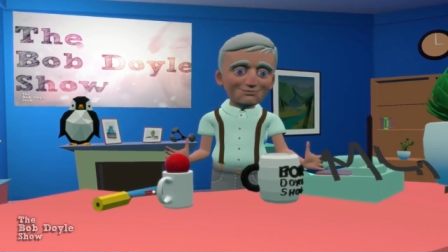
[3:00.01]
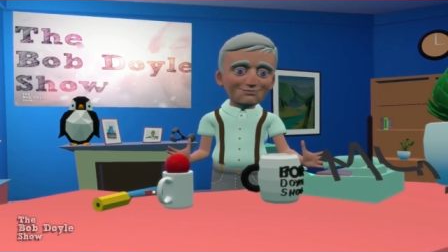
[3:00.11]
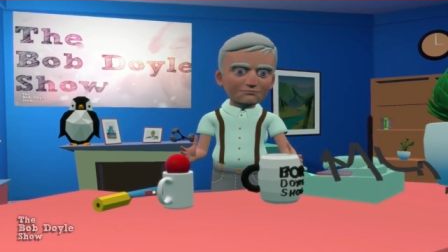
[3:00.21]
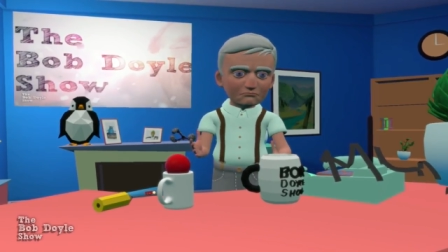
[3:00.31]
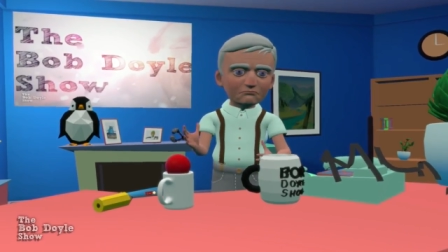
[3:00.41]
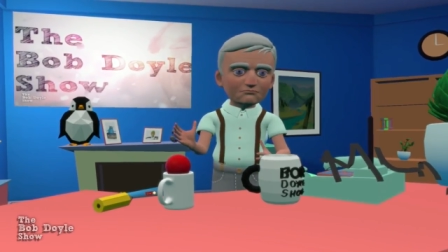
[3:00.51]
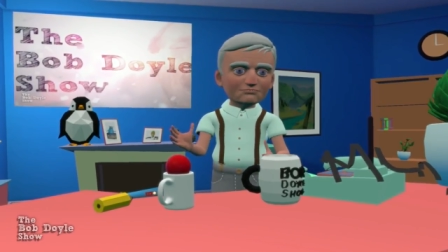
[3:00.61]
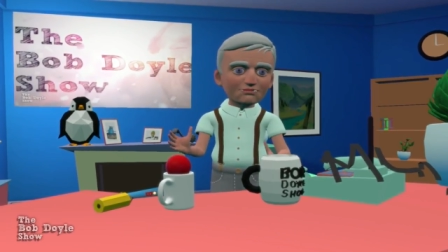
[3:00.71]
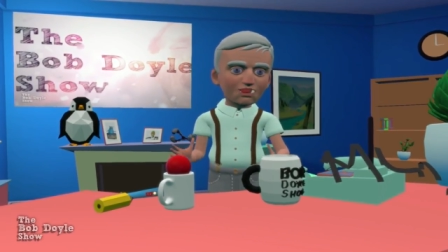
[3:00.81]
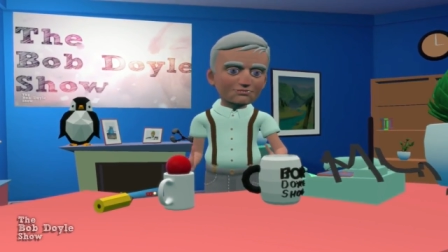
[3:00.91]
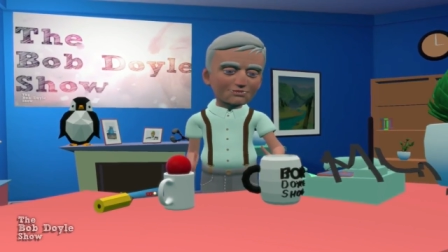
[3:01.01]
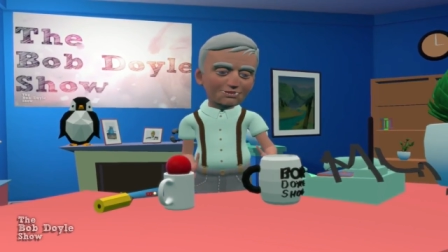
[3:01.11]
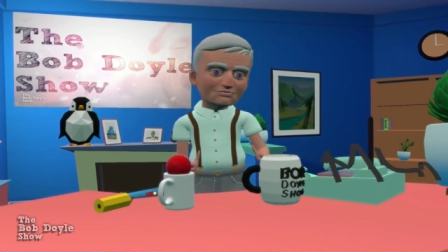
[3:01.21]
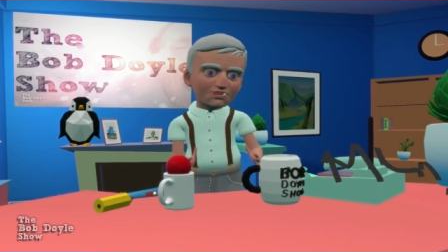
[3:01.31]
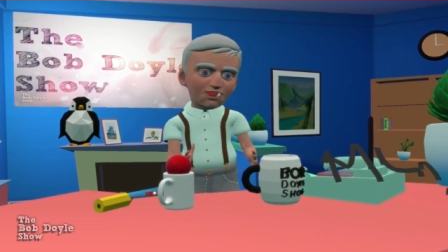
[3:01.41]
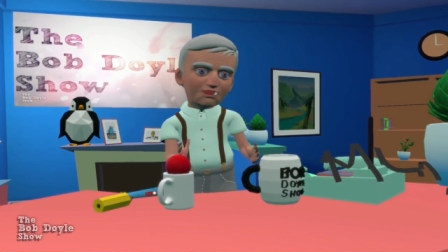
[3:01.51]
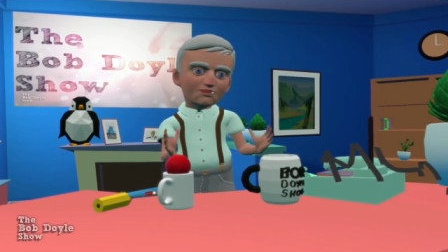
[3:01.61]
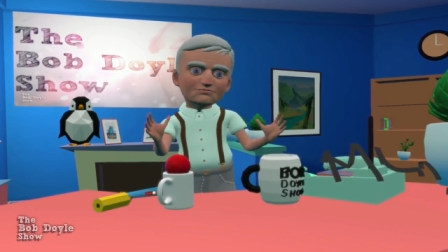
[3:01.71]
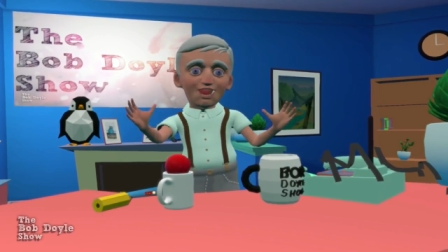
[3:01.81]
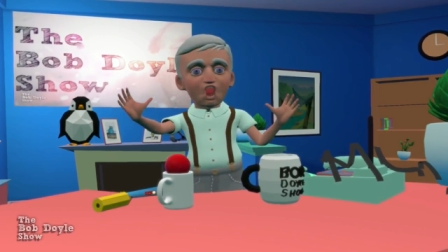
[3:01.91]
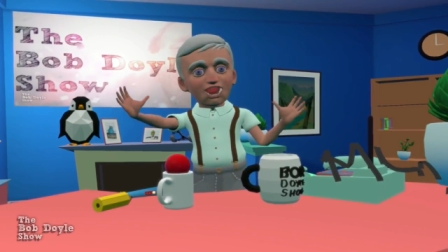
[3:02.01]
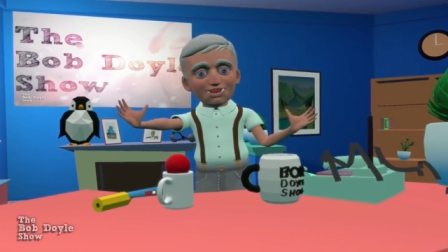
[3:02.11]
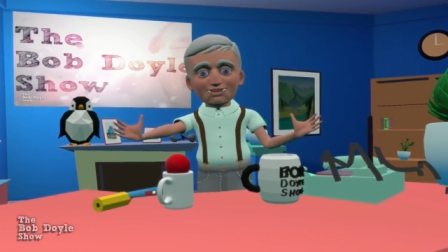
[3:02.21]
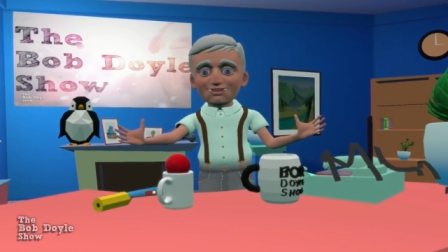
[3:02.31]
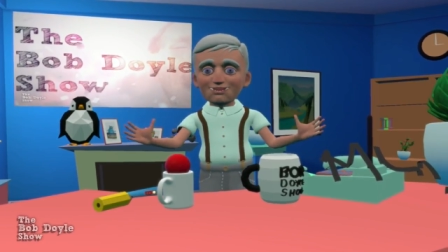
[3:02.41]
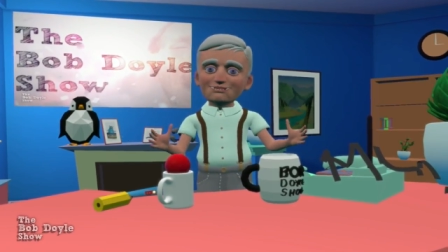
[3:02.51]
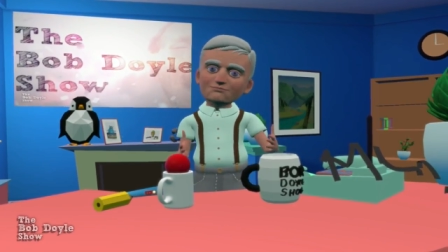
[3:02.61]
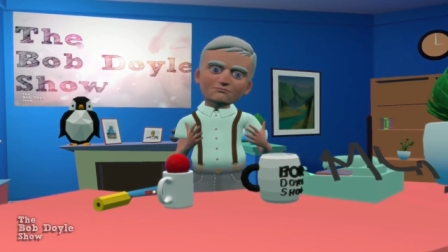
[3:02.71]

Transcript: to broadcast live in VR. This is